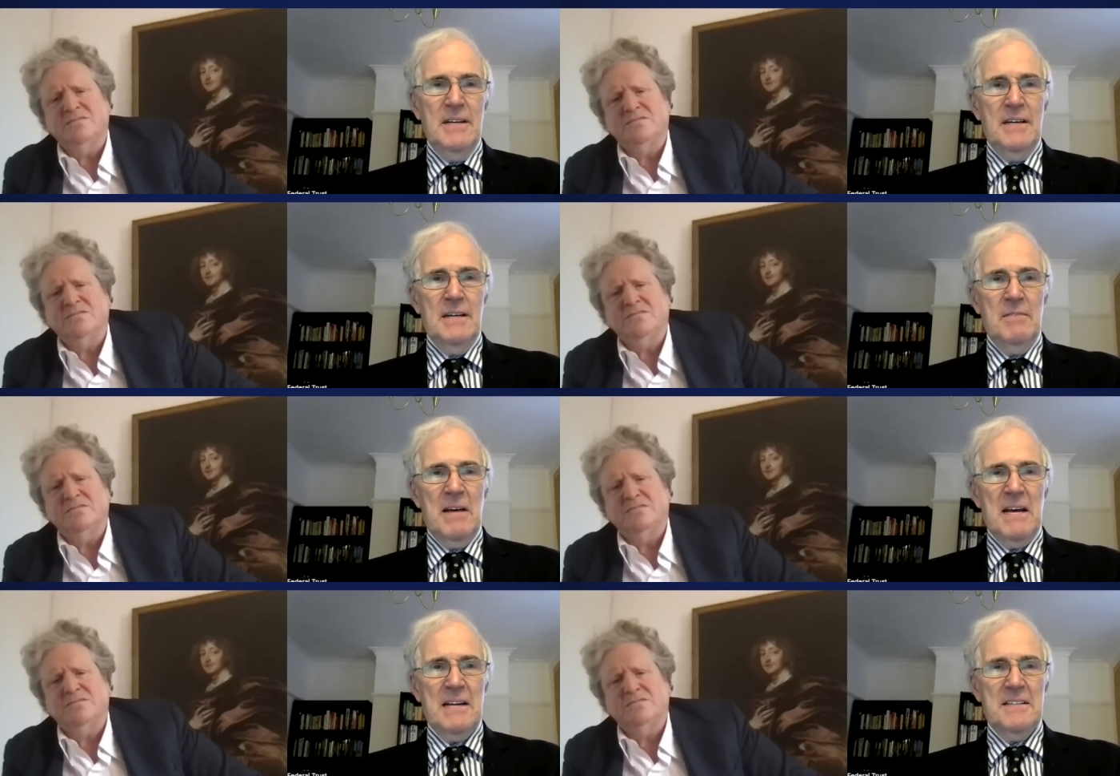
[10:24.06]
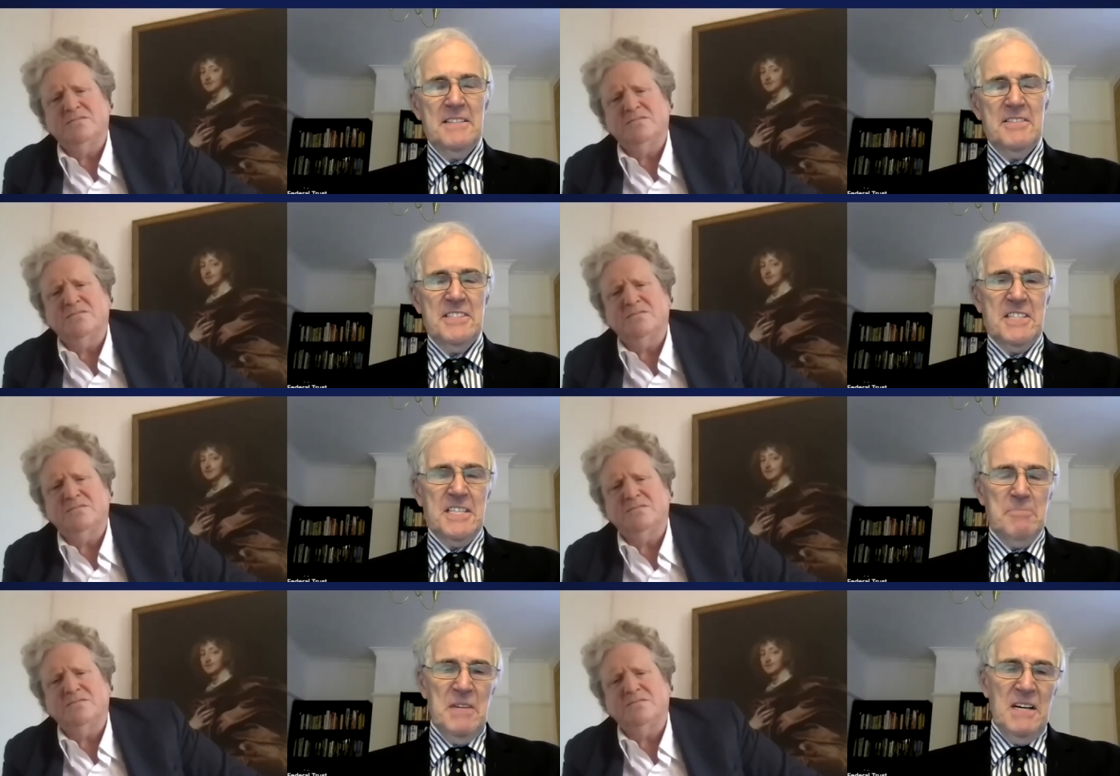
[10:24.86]
Speaker 1: um, and that
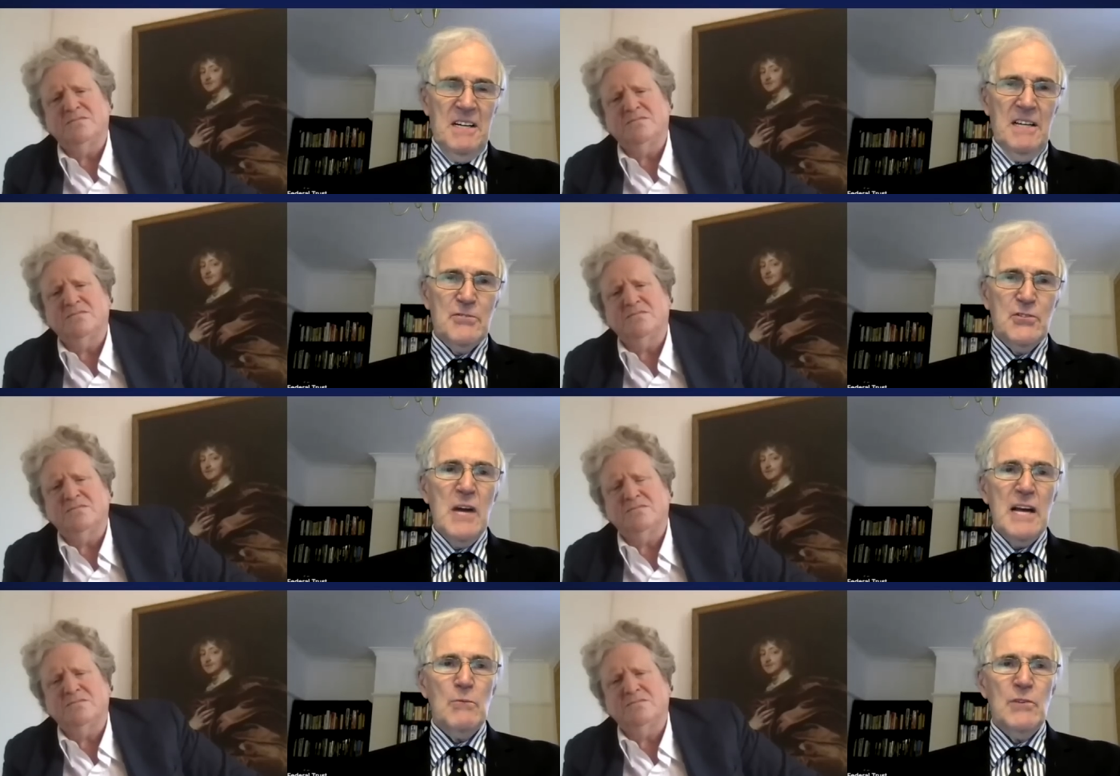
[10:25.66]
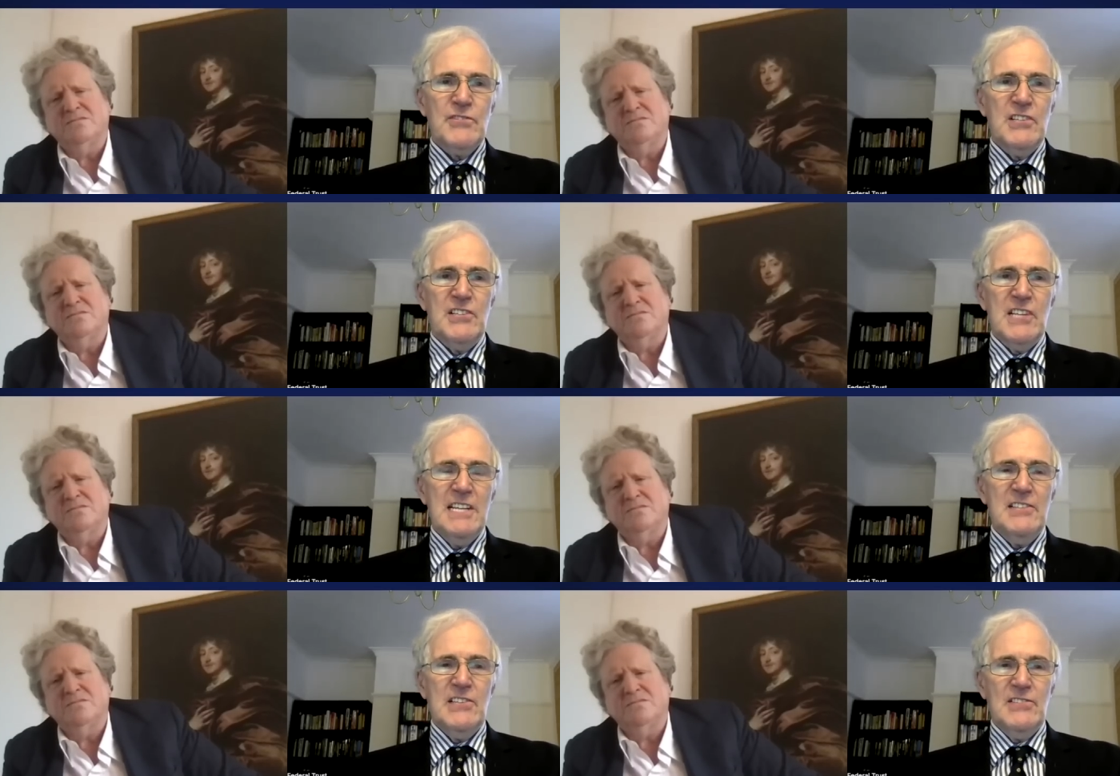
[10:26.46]
um, uh, Sunak was
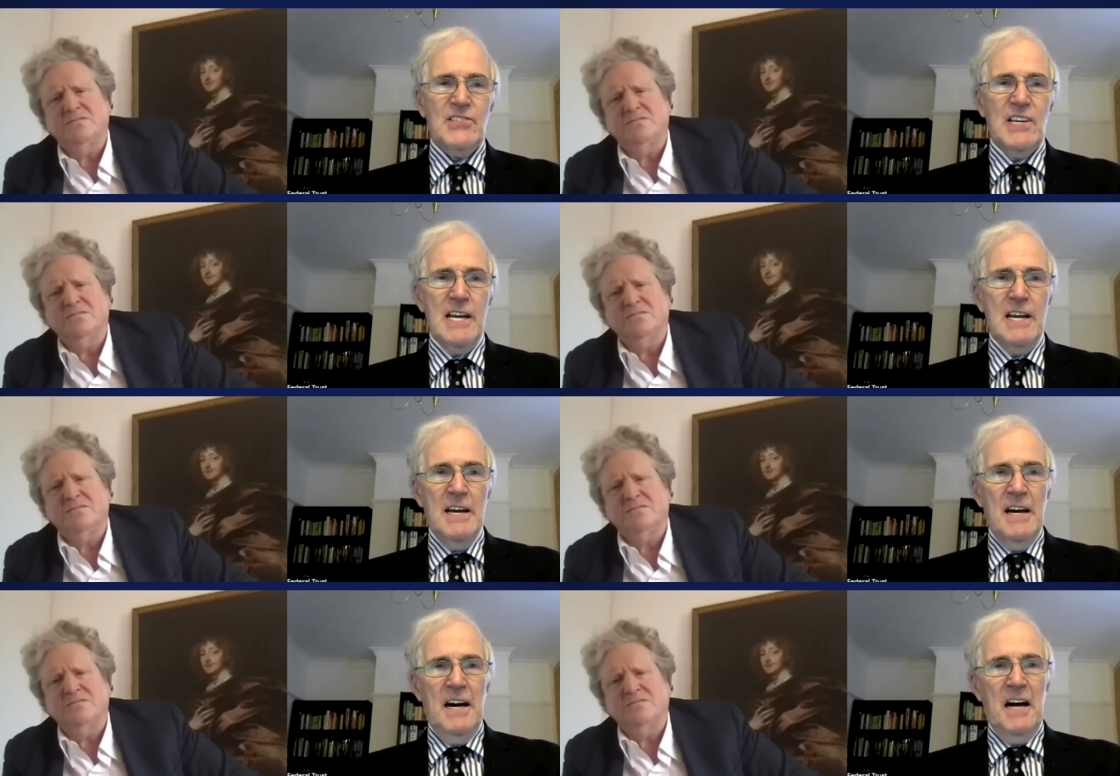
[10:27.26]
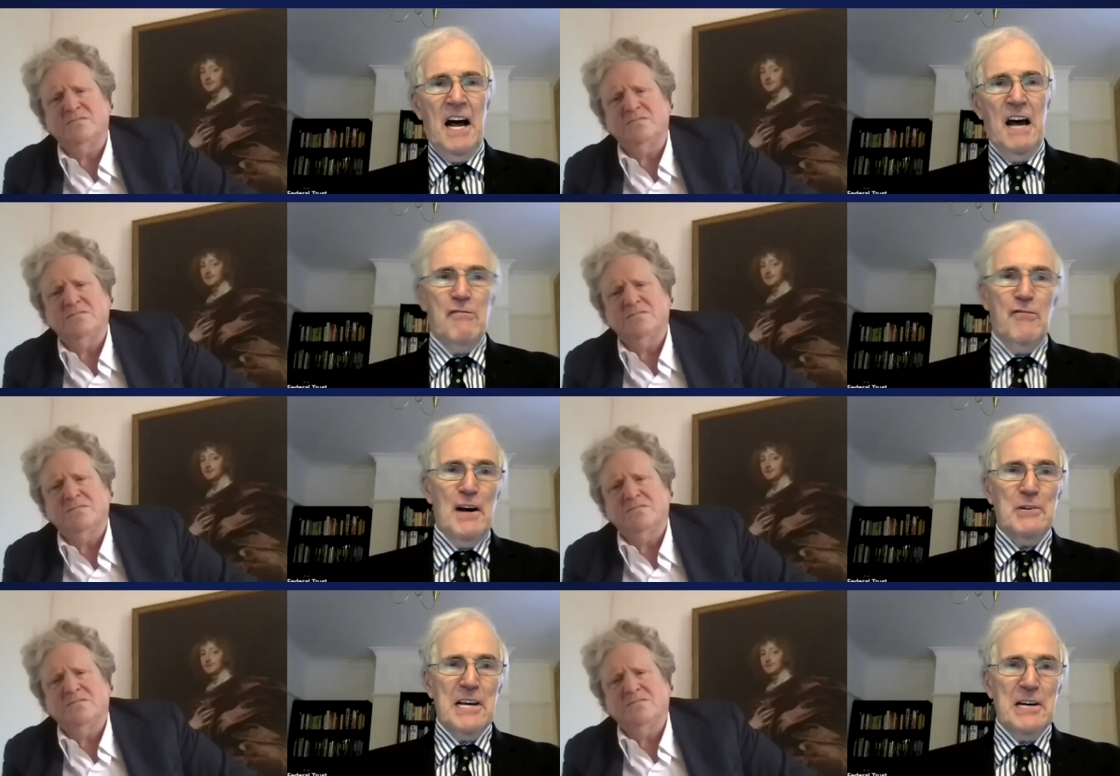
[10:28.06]
content to say, uh, I
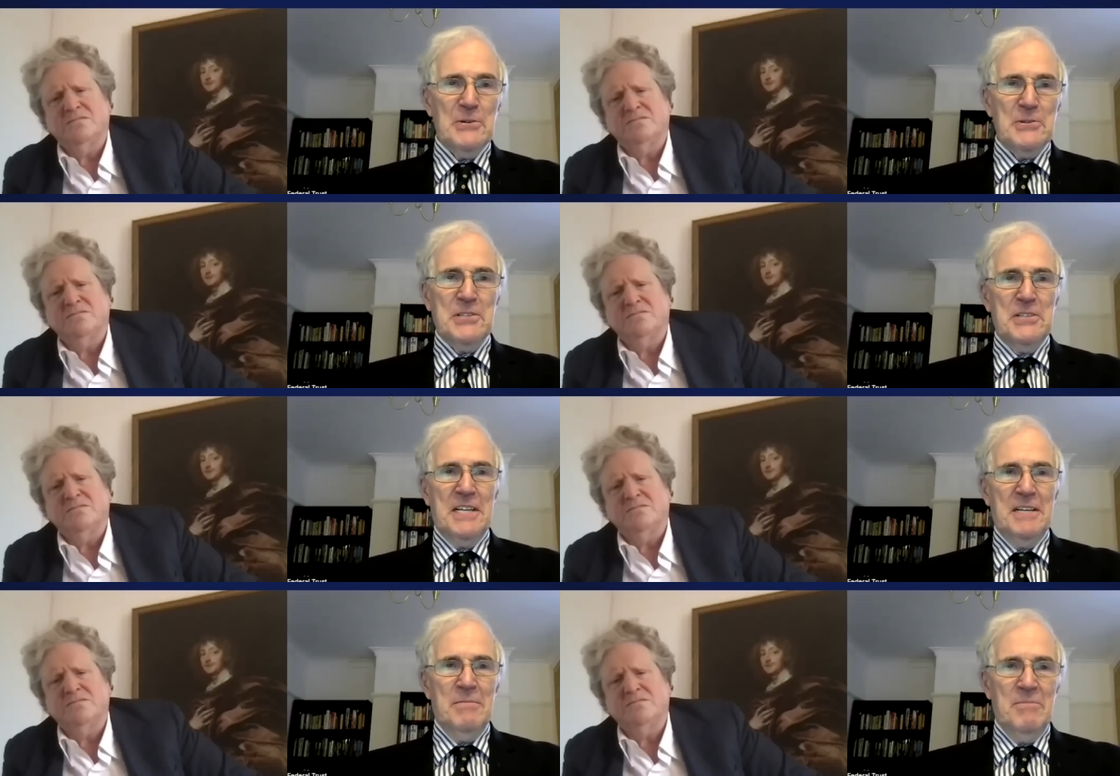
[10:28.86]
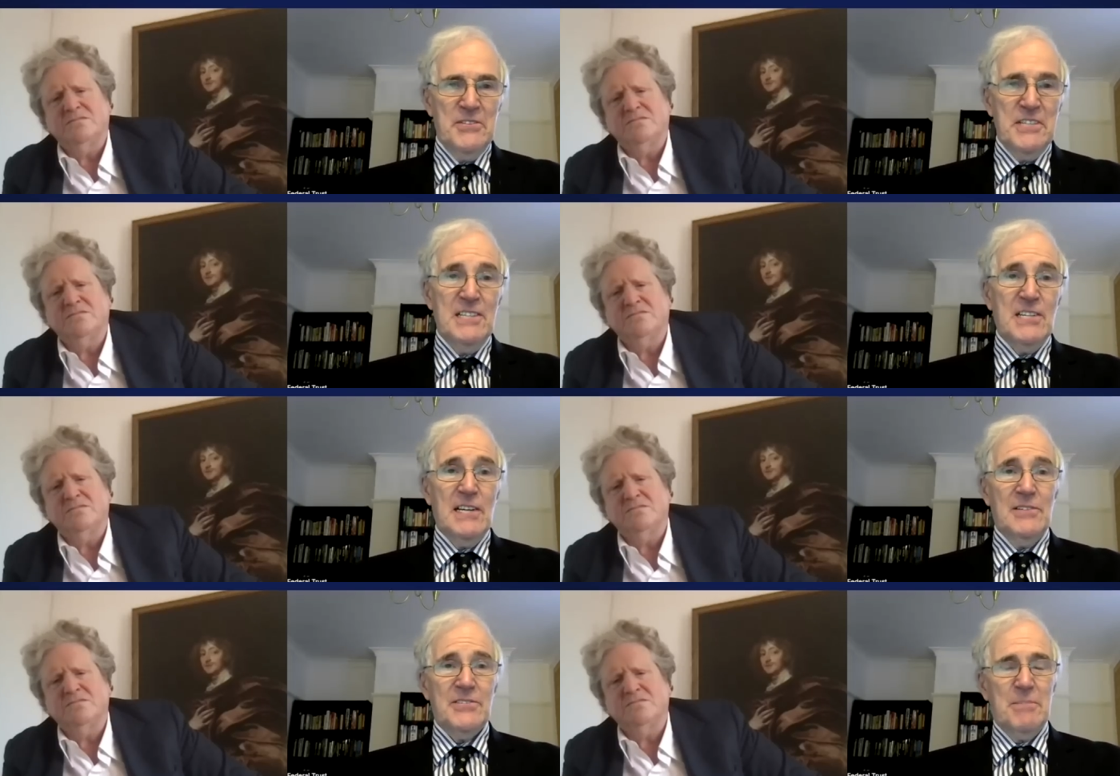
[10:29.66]
found out um, the
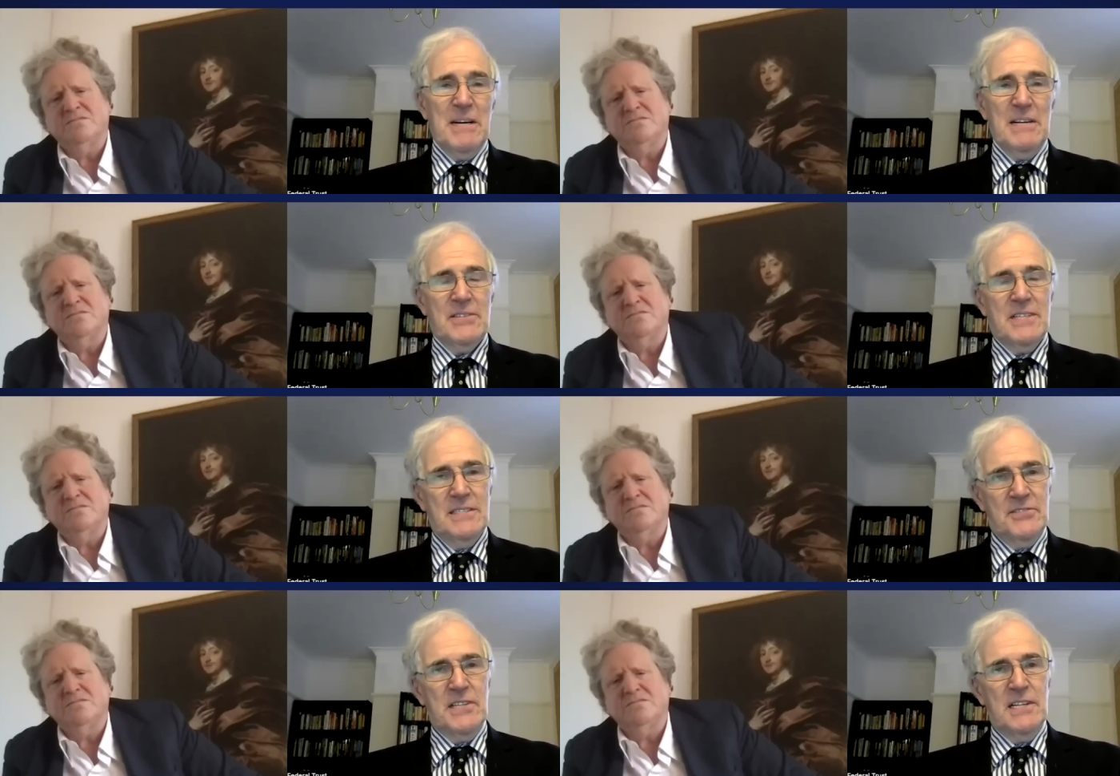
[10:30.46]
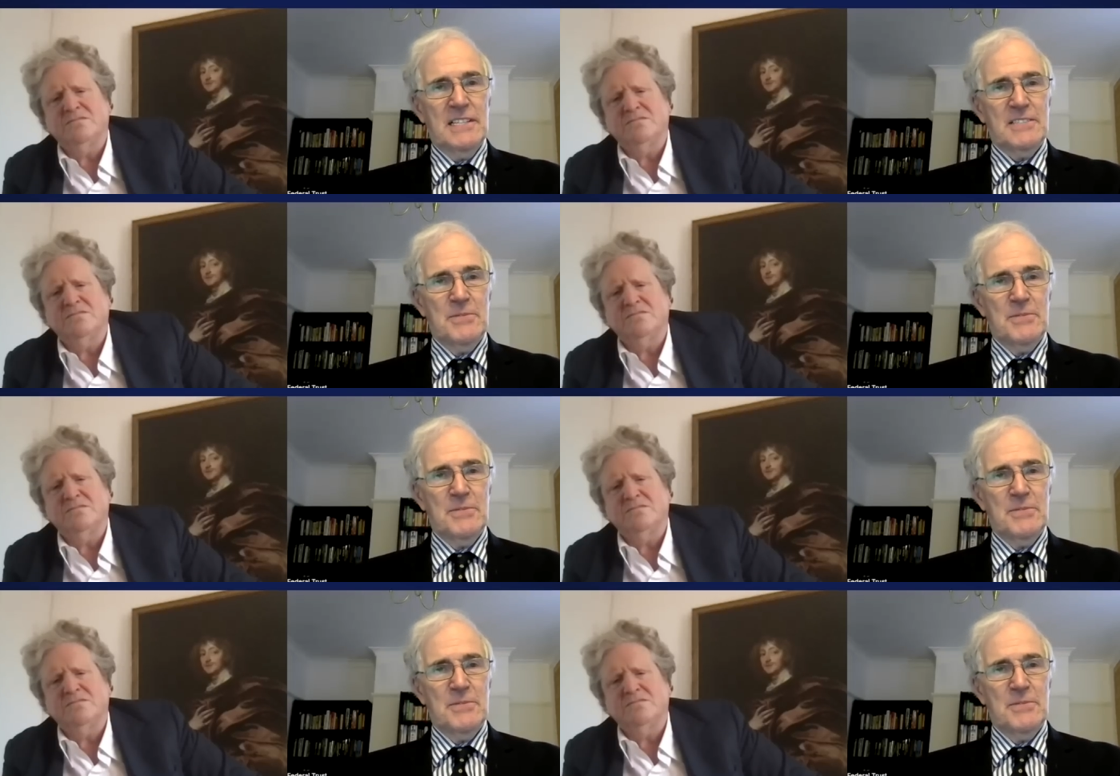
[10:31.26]
details about his dealings with